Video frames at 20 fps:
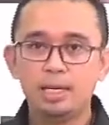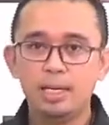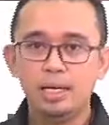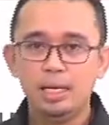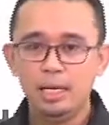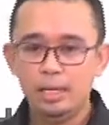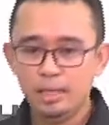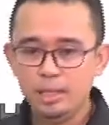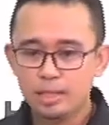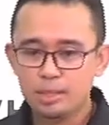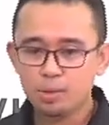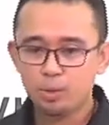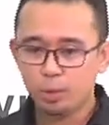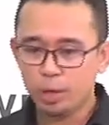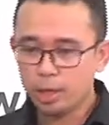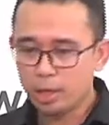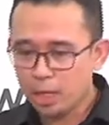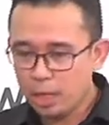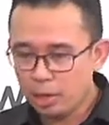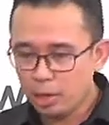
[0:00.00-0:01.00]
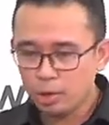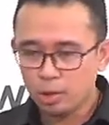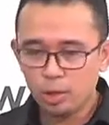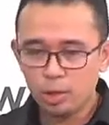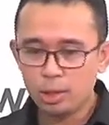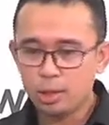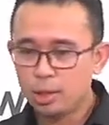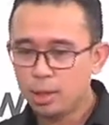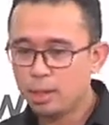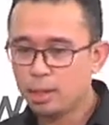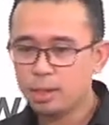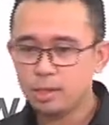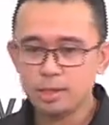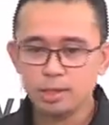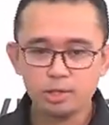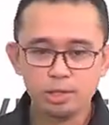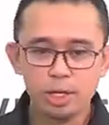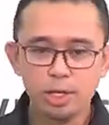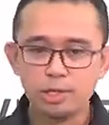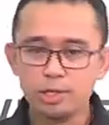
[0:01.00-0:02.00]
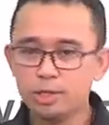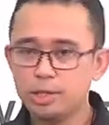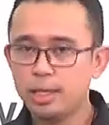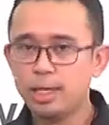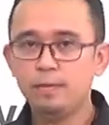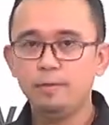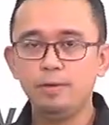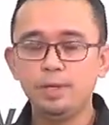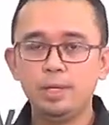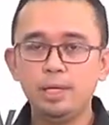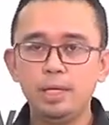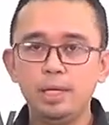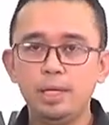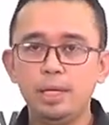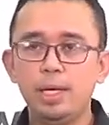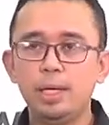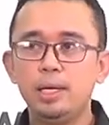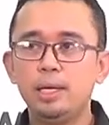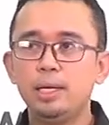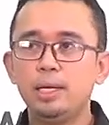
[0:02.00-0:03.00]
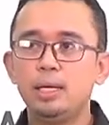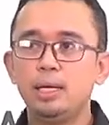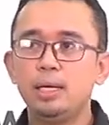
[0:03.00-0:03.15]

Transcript: I just work out on the structures and everything and